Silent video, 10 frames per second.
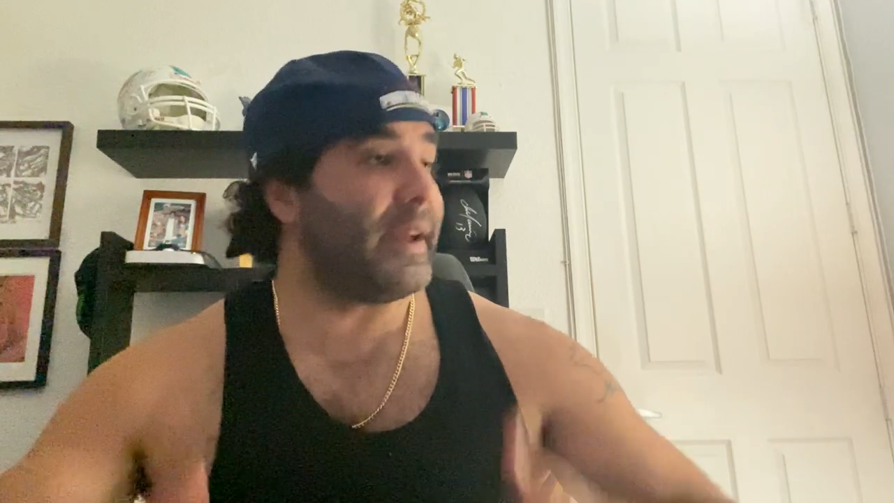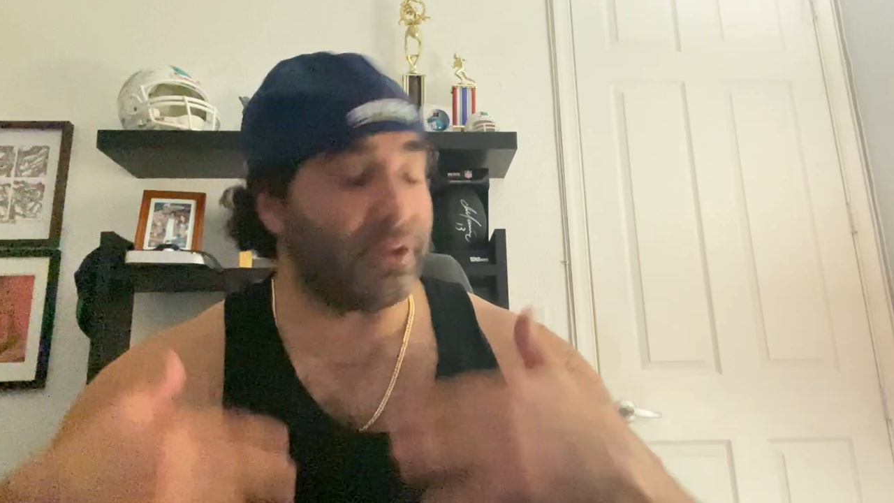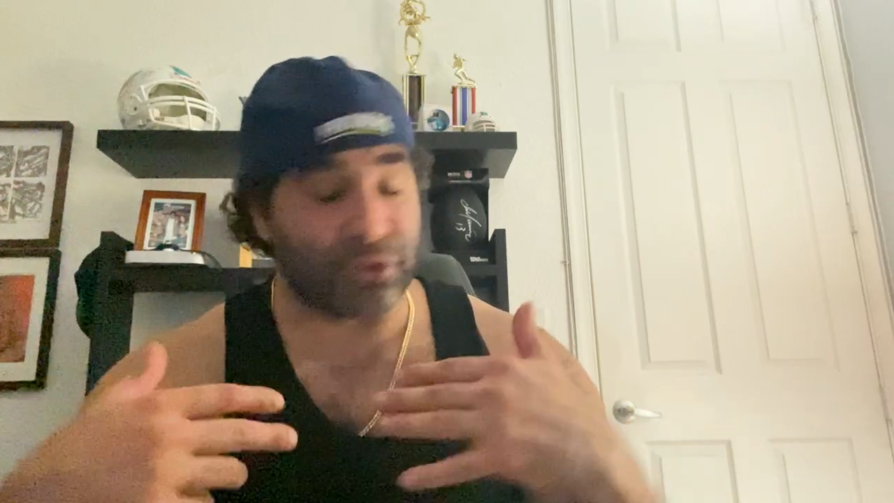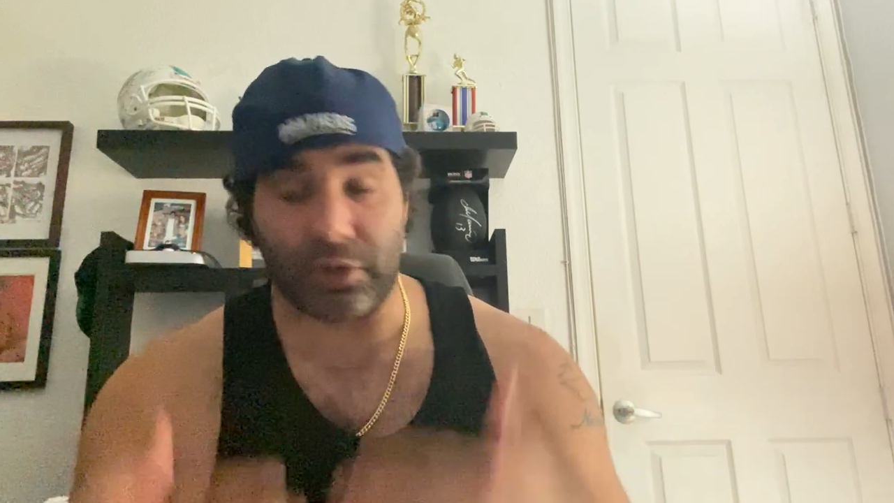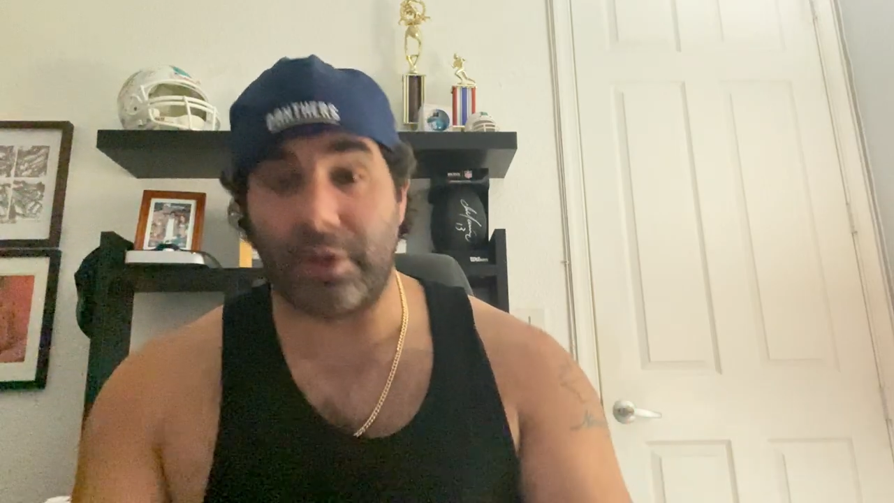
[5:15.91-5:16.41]

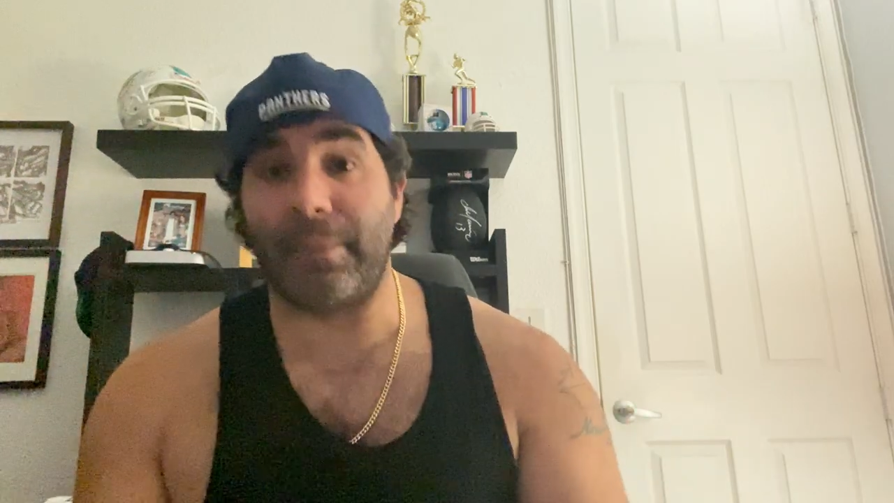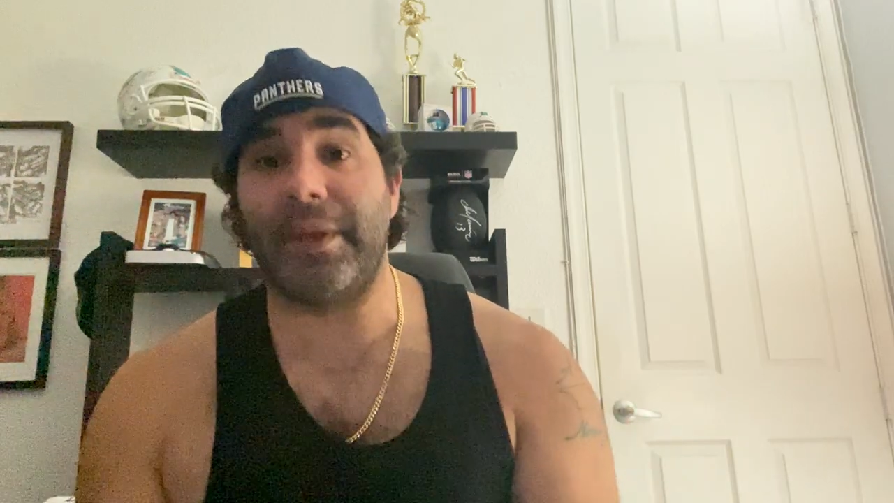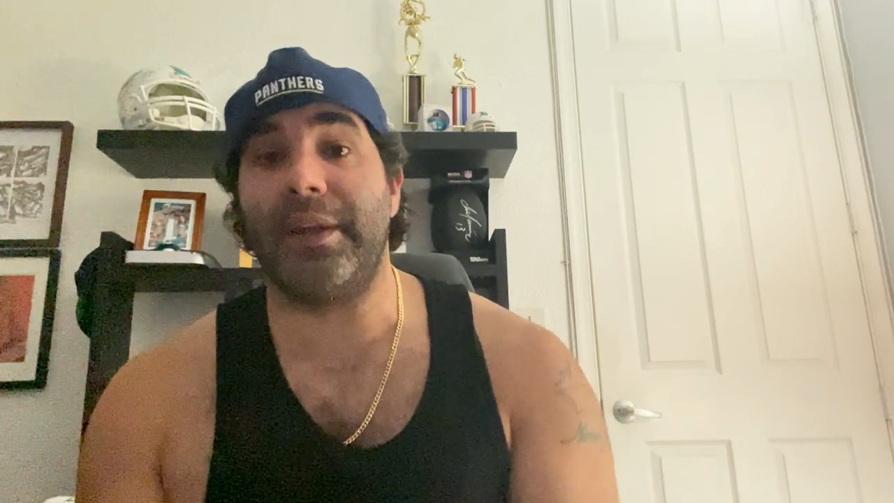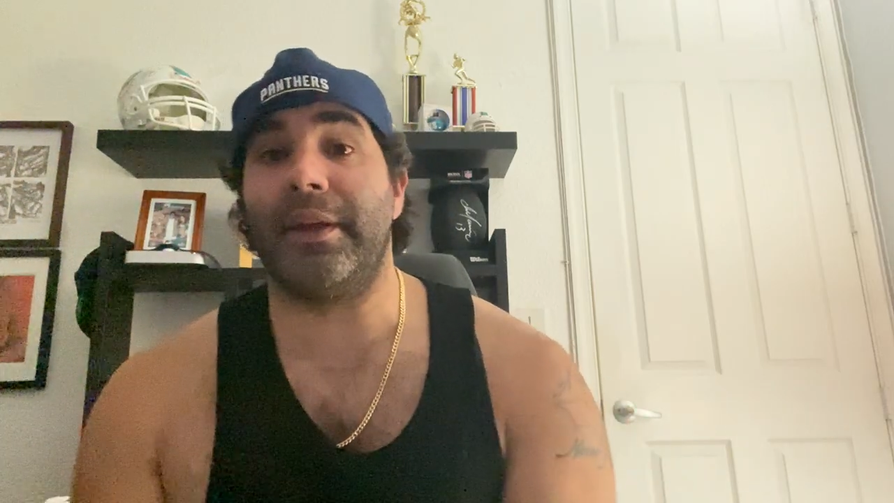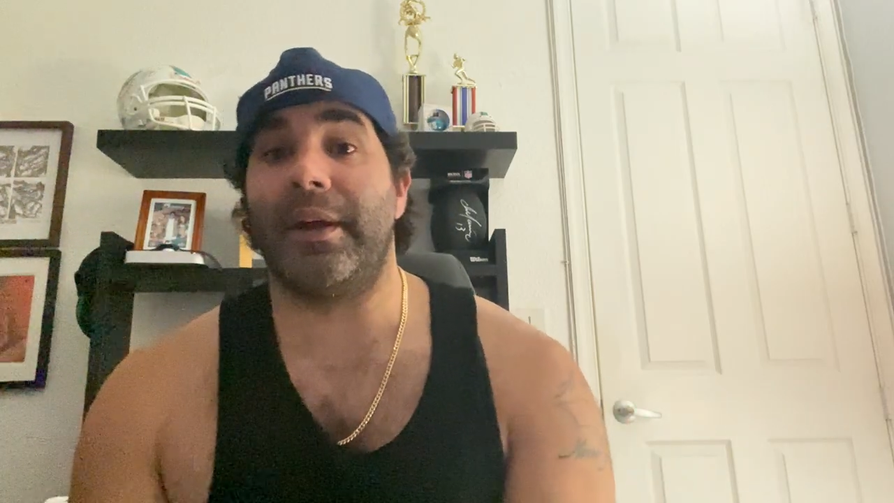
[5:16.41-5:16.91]
And it's going
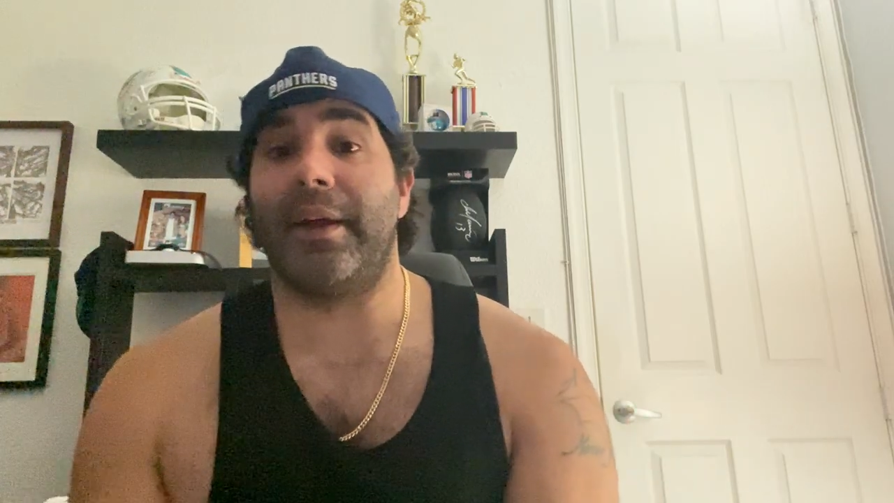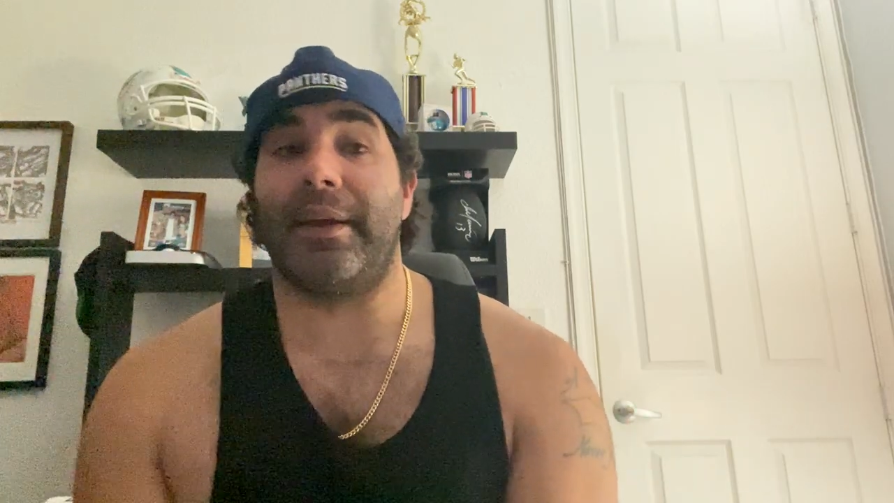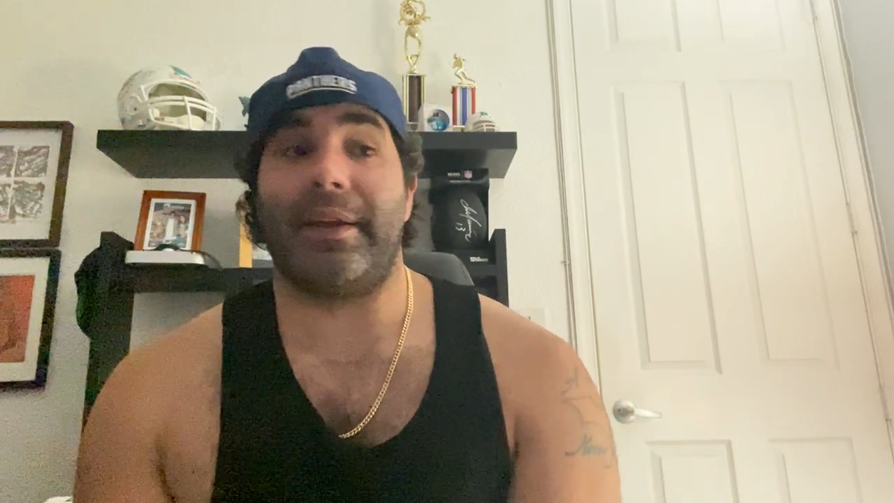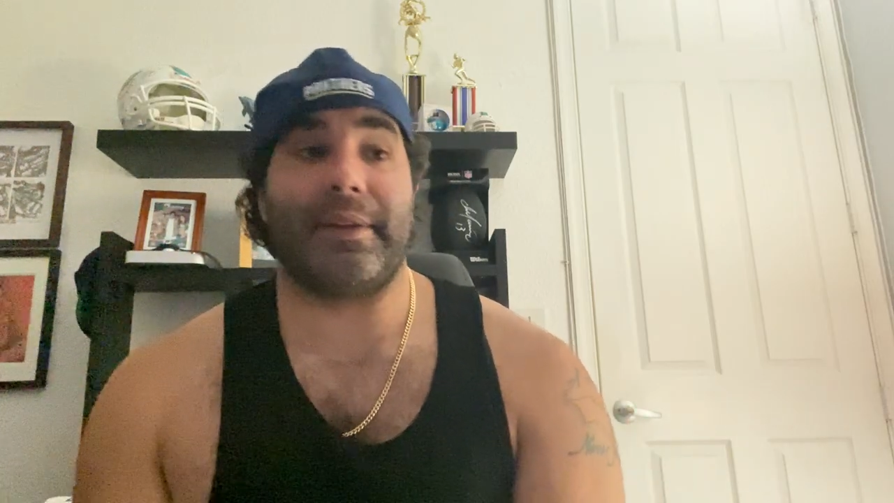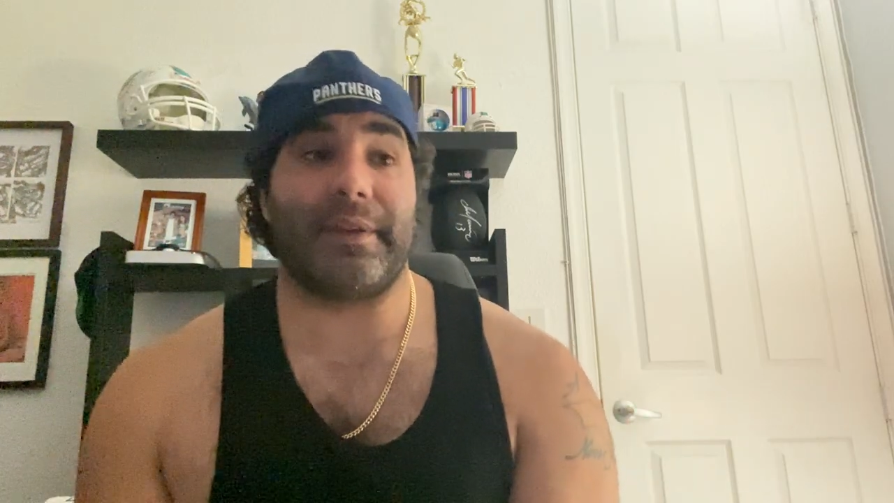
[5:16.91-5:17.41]

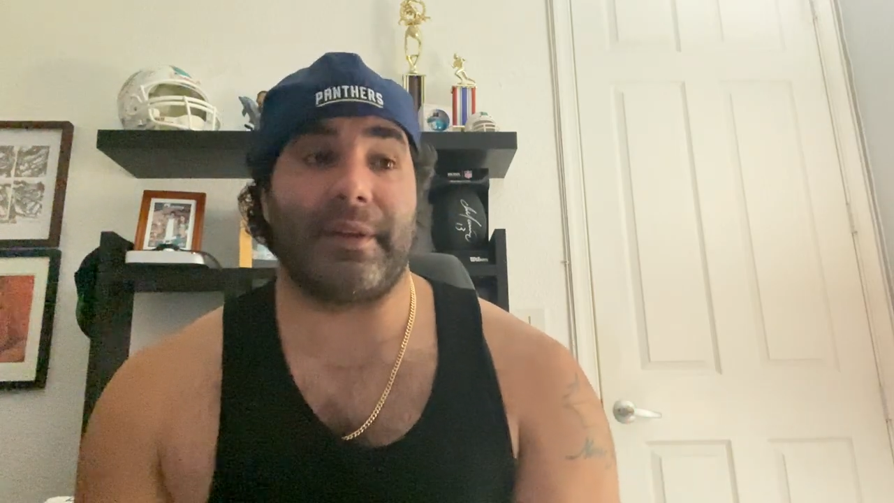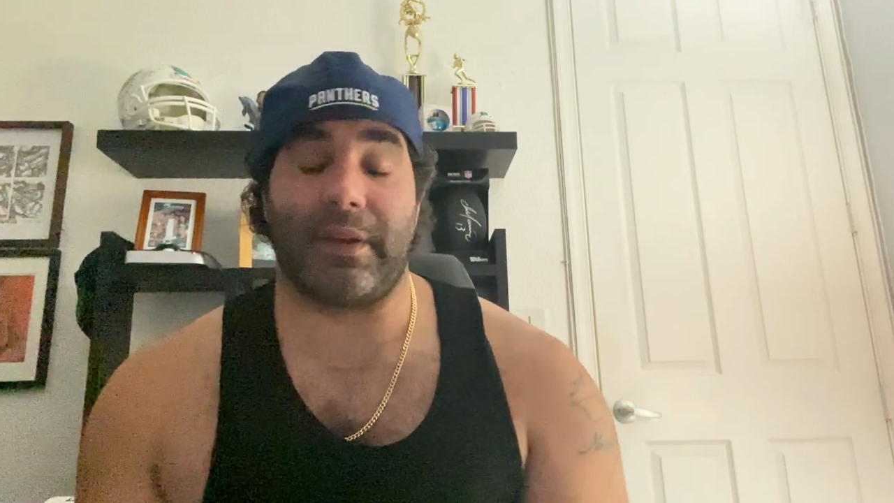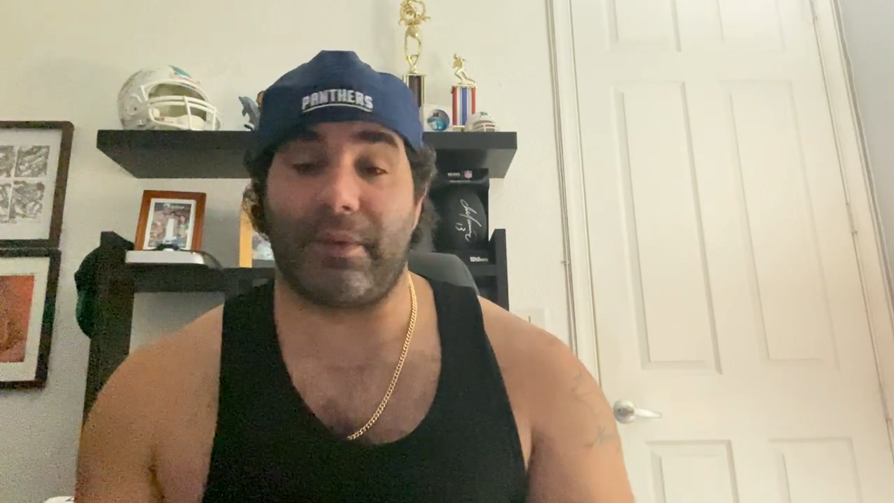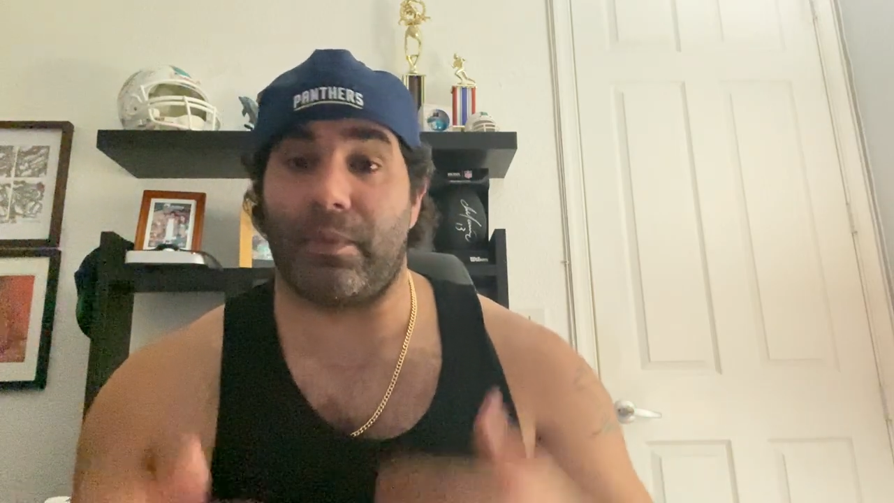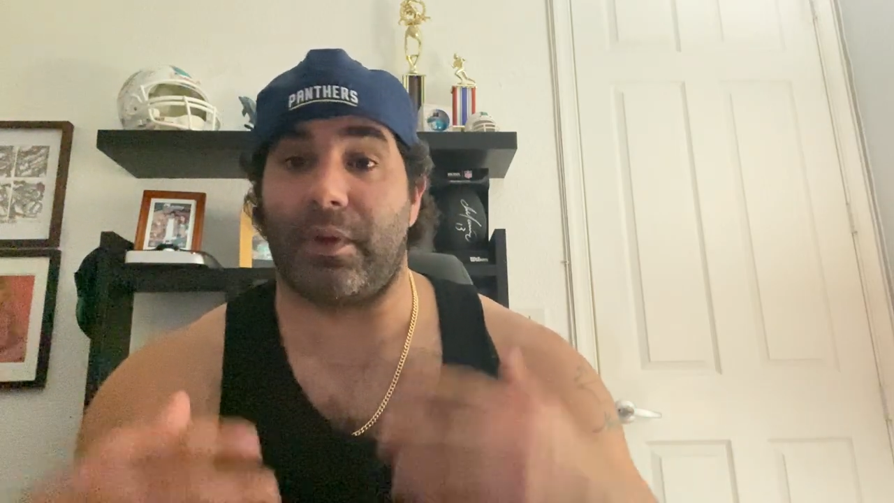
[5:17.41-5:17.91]

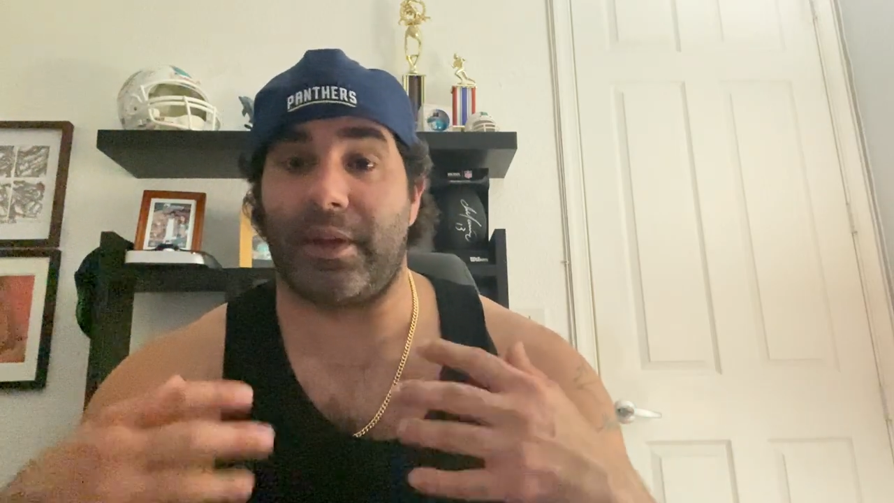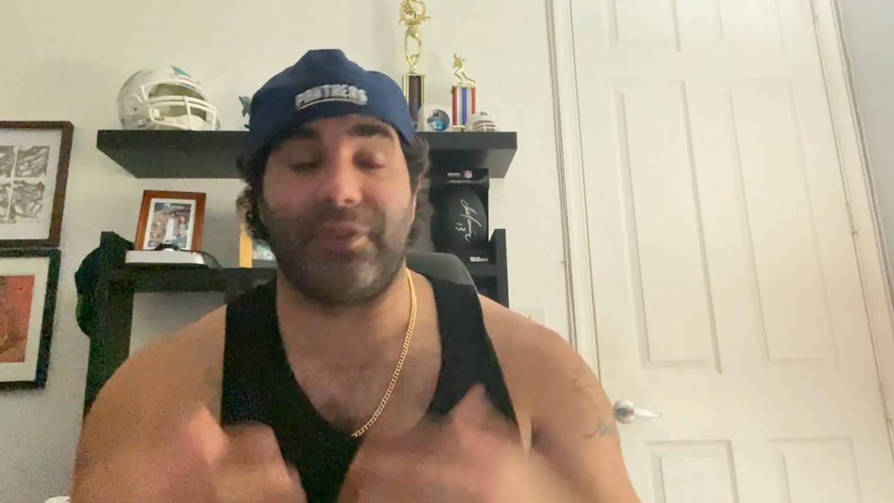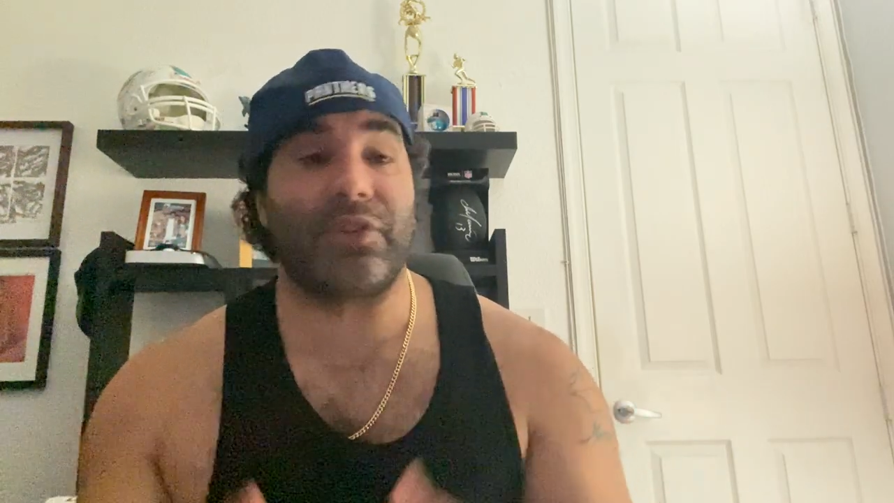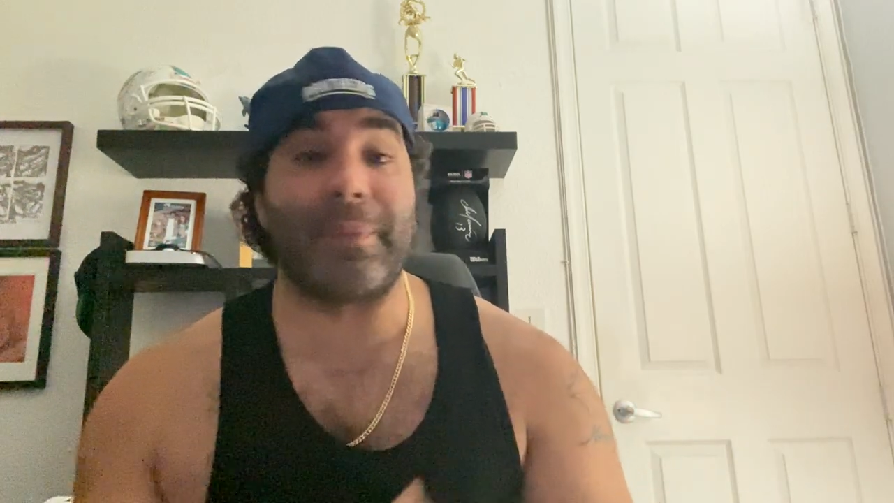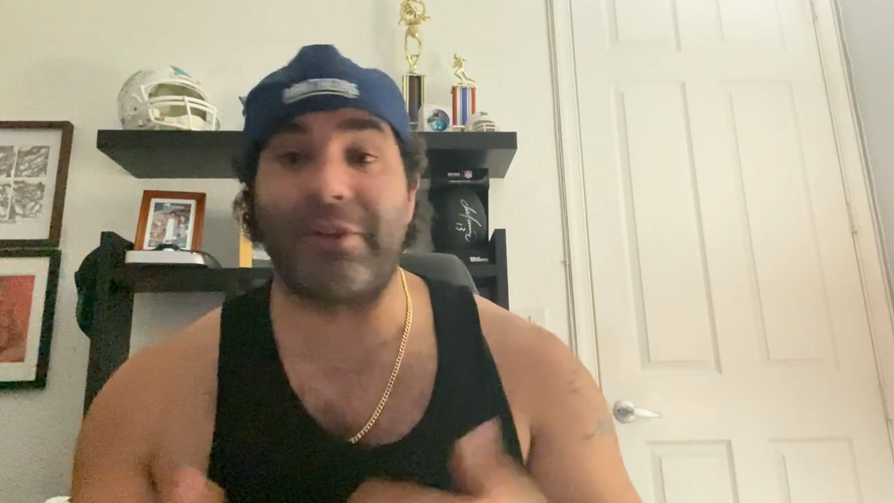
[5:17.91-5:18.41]
to